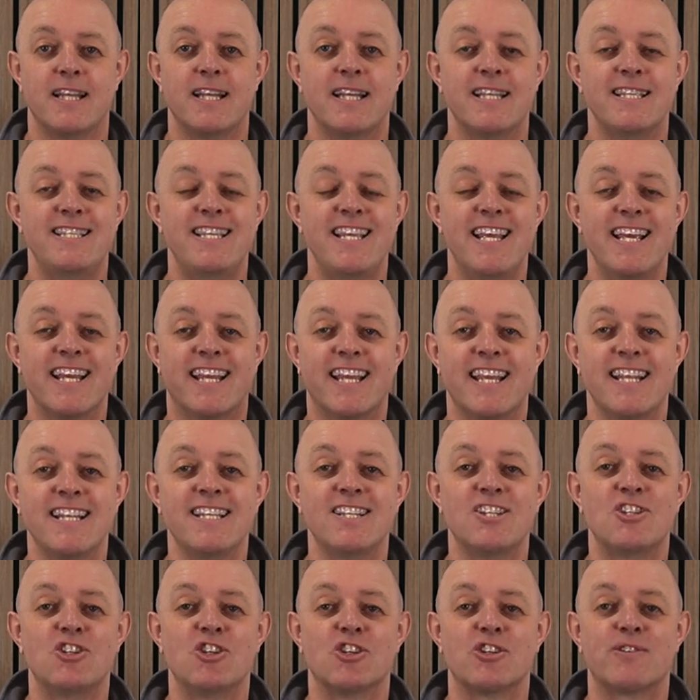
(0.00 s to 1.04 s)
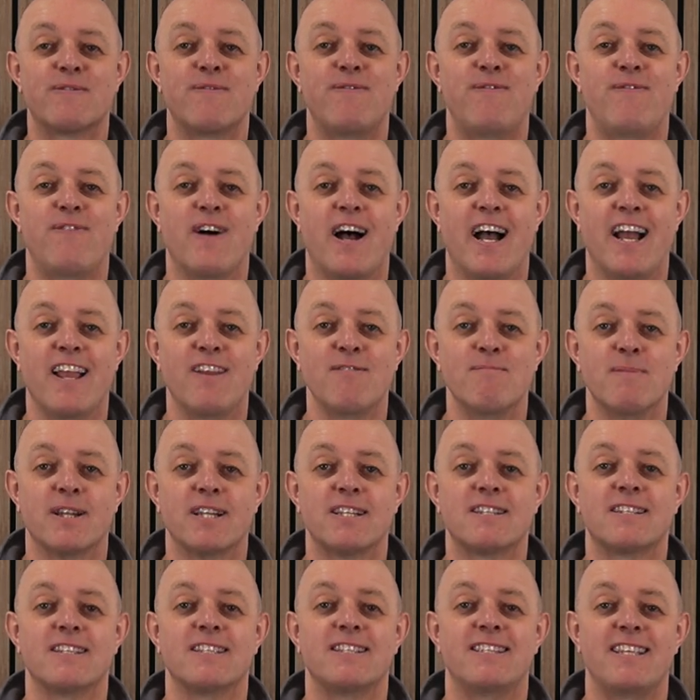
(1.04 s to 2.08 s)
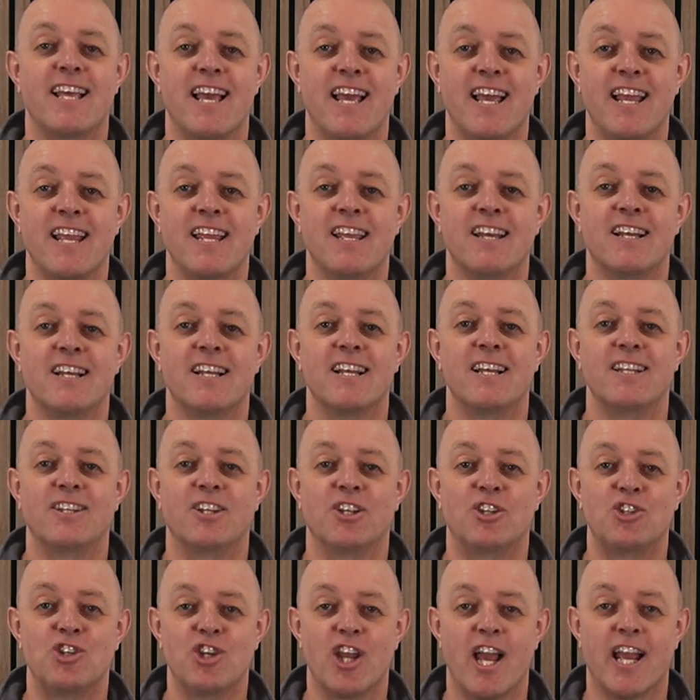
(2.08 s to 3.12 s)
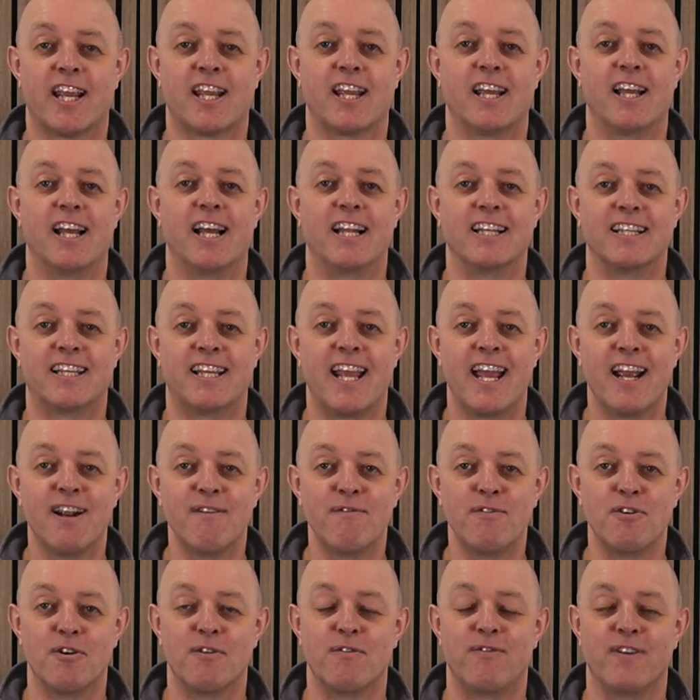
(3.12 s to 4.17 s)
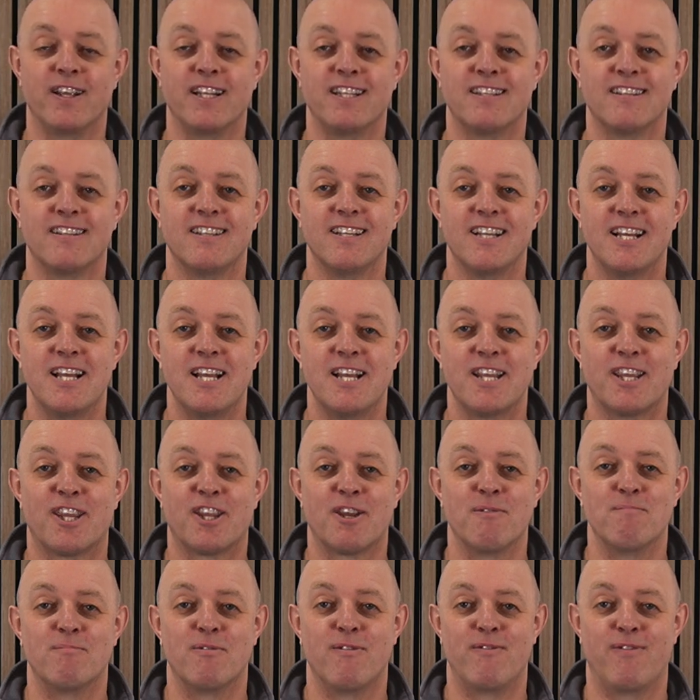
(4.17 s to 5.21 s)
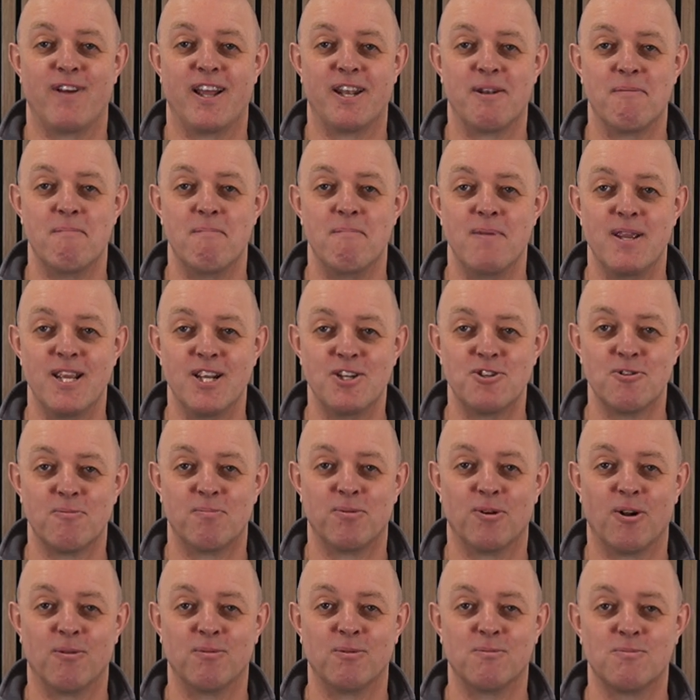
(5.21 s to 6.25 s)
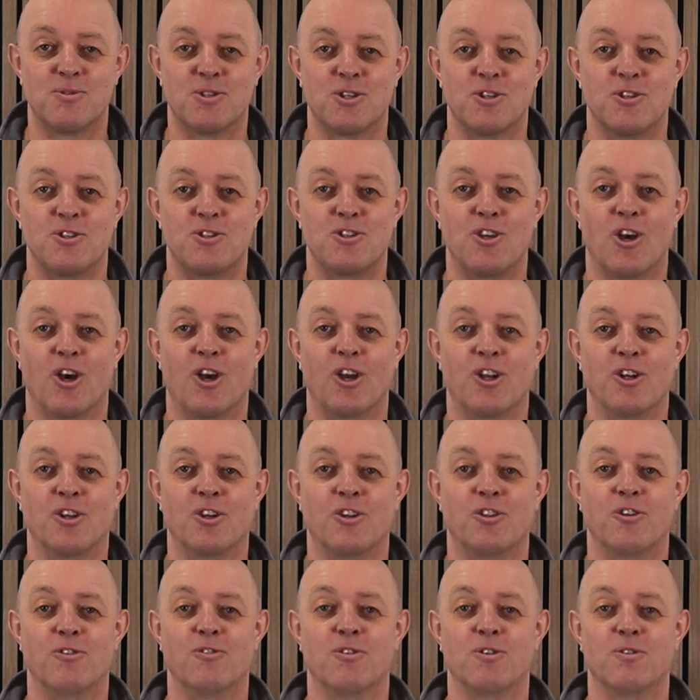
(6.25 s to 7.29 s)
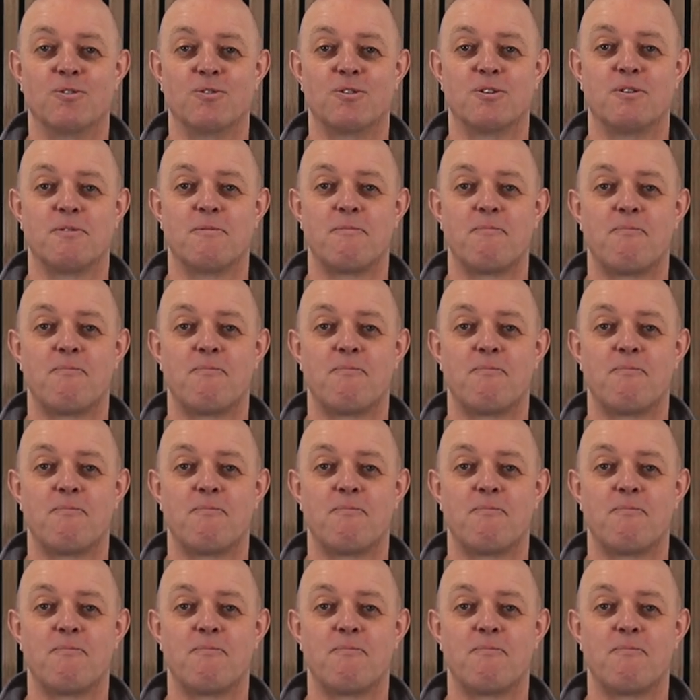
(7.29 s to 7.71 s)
Taking just 5 minutes a day to check and care for your feet can prevent major problems down the road.